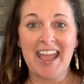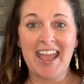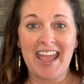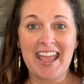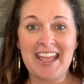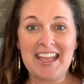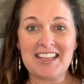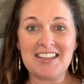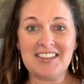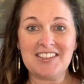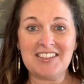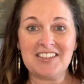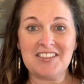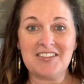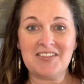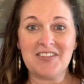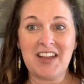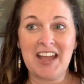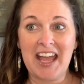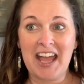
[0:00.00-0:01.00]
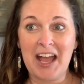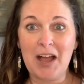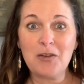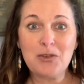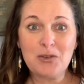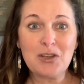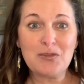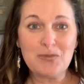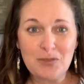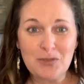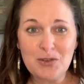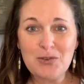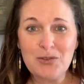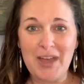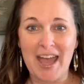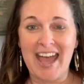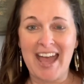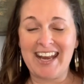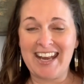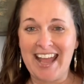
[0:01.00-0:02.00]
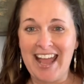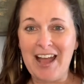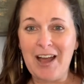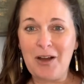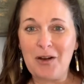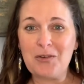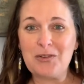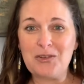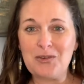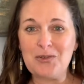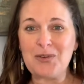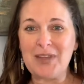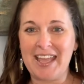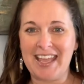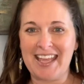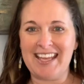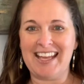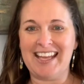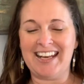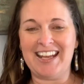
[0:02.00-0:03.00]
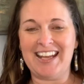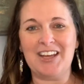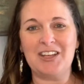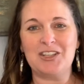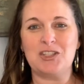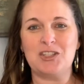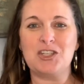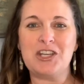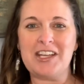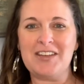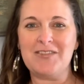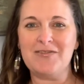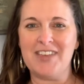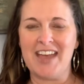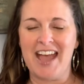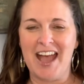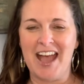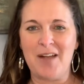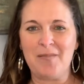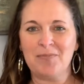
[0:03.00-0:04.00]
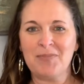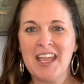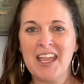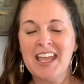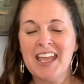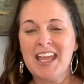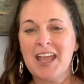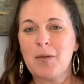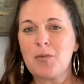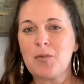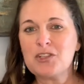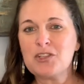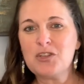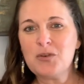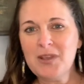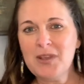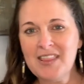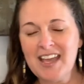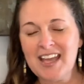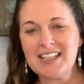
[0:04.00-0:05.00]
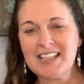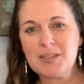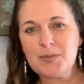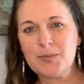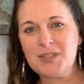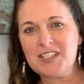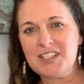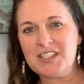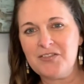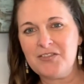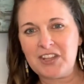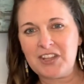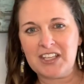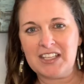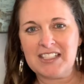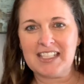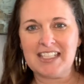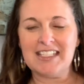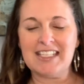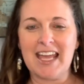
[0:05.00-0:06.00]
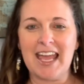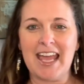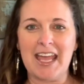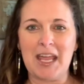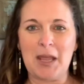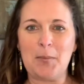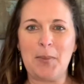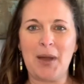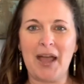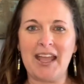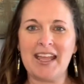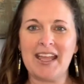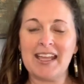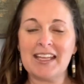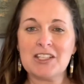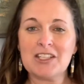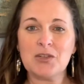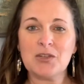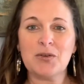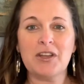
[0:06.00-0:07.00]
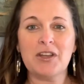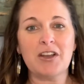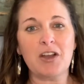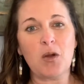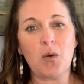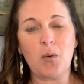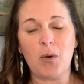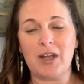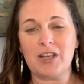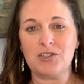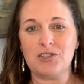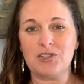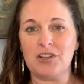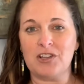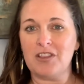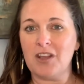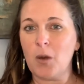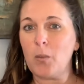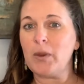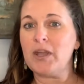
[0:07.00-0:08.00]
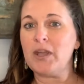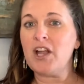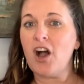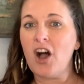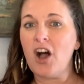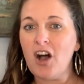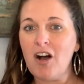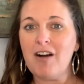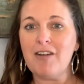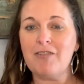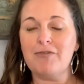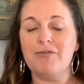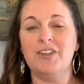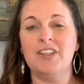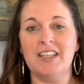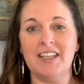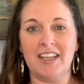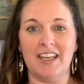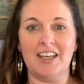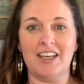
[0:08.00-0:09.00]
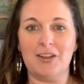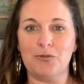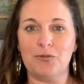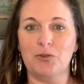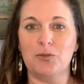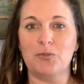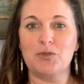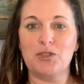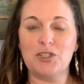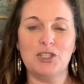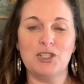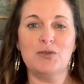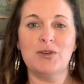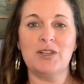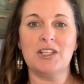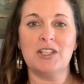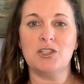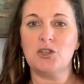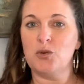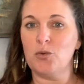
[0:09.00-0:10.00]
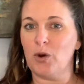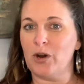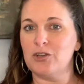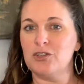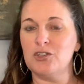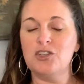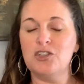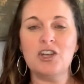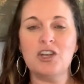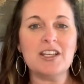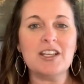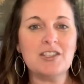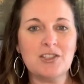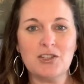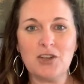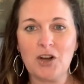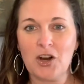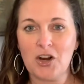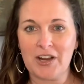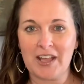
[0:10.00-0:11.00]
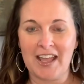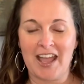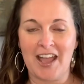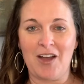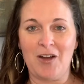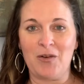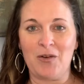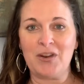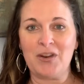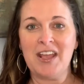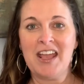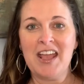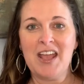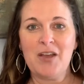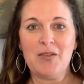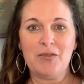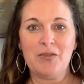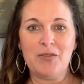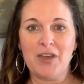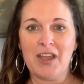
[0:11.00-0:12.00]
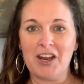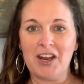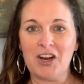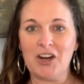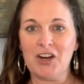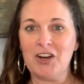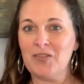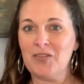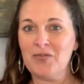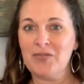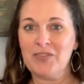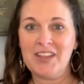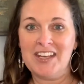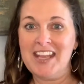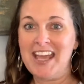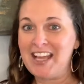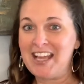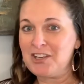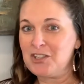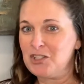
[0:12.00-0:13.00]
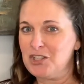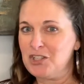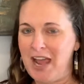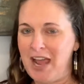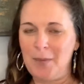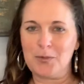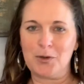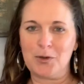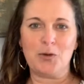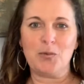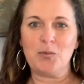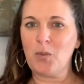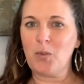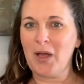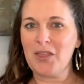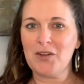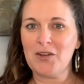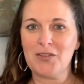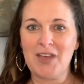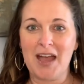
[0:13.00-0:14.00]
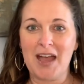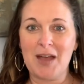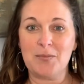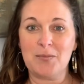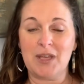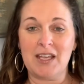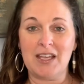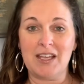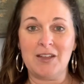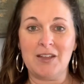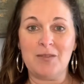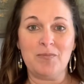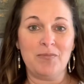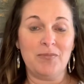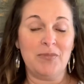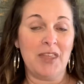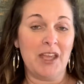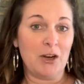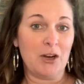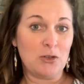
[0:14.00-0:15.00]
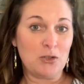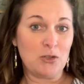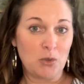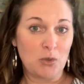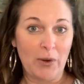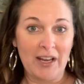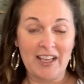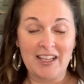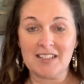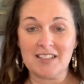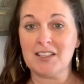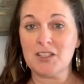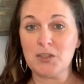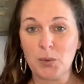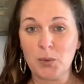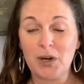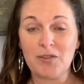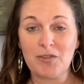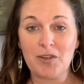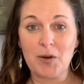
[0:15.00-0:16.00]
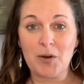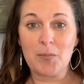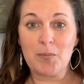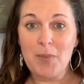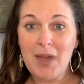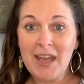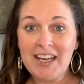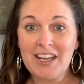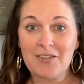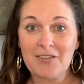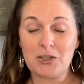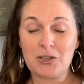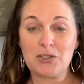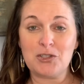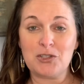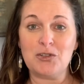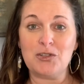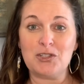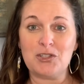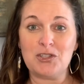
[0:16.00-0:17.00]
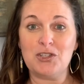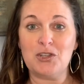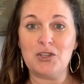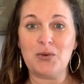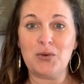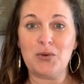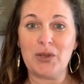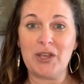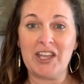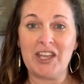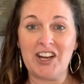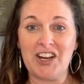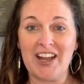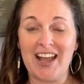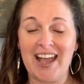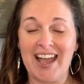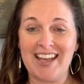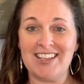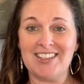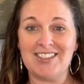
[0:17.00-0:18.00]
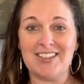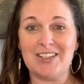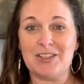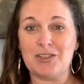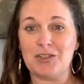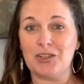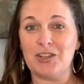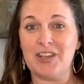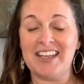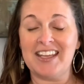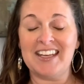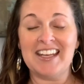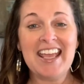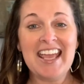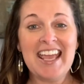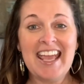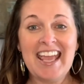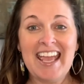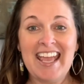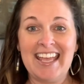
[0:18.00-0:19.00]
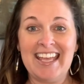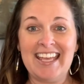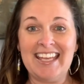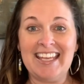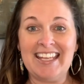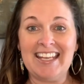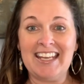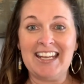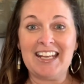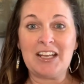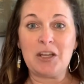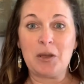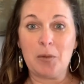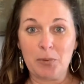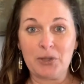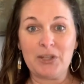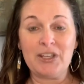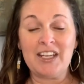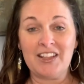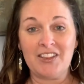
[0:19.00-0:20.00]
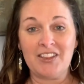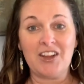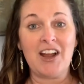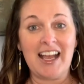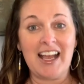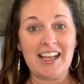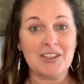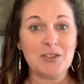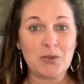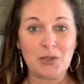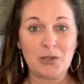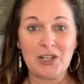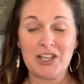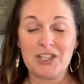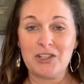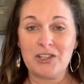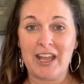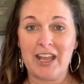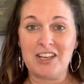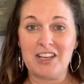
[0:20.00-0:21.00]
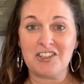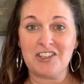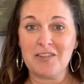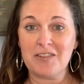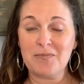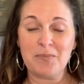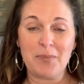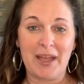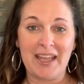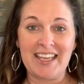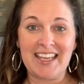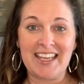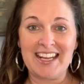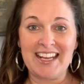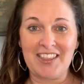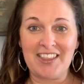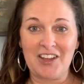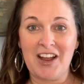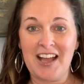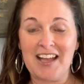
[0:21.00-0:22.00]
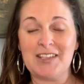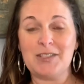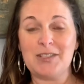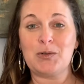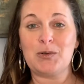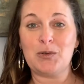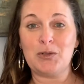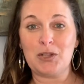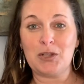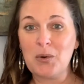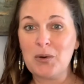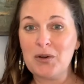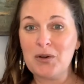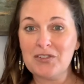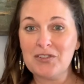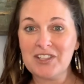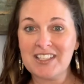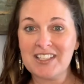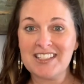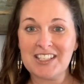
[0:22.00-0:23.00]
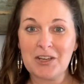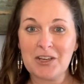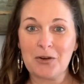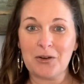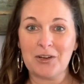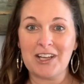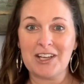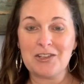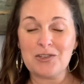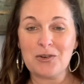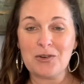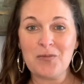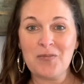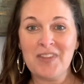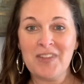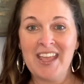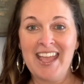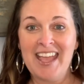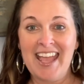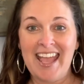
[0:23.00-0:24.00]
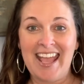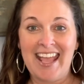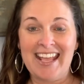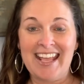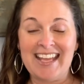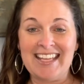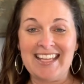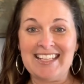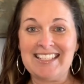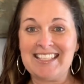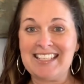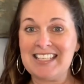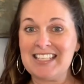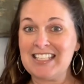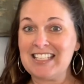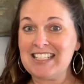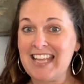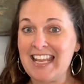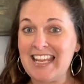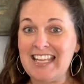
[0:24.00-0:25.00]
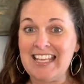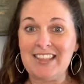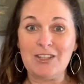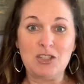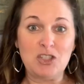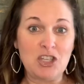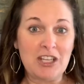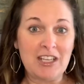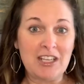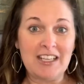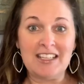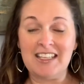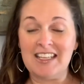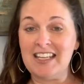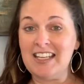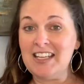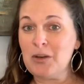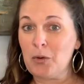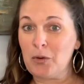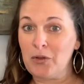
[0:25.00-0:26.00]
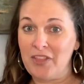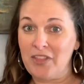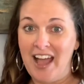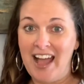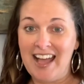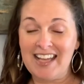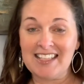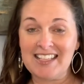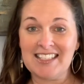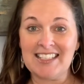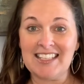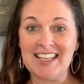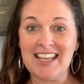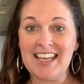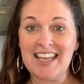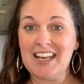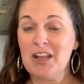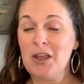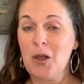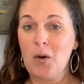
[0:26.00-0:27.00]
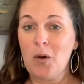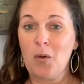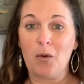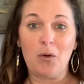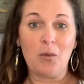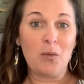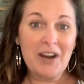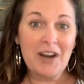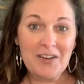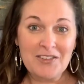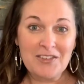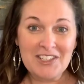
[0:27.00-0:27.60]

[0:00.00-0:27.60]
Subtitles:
and how you can view that, how you can achieve that. And we're doing that specifically today by answering a question that we often get from students who are just starting out their next chapter, whether that be they're joining us as many of our students do here at Essential Ed in completing their high school education by getting their high school equivalency credential and taking the GED or the high set or whatever